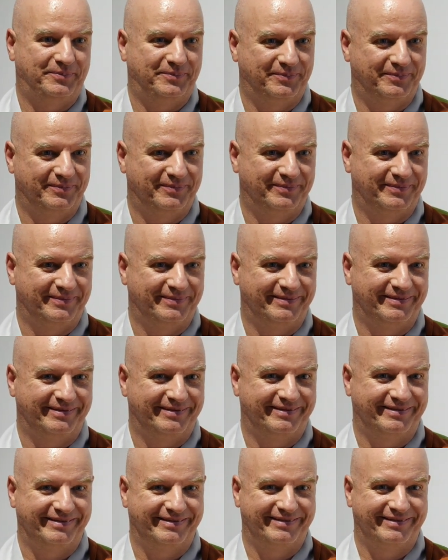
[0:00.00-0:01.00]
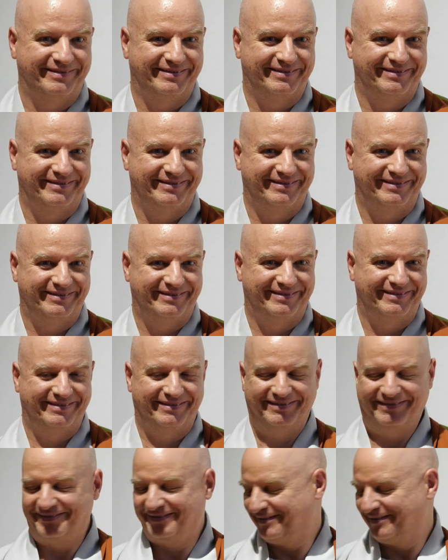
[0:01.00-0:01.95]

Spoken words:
Nobody speaks.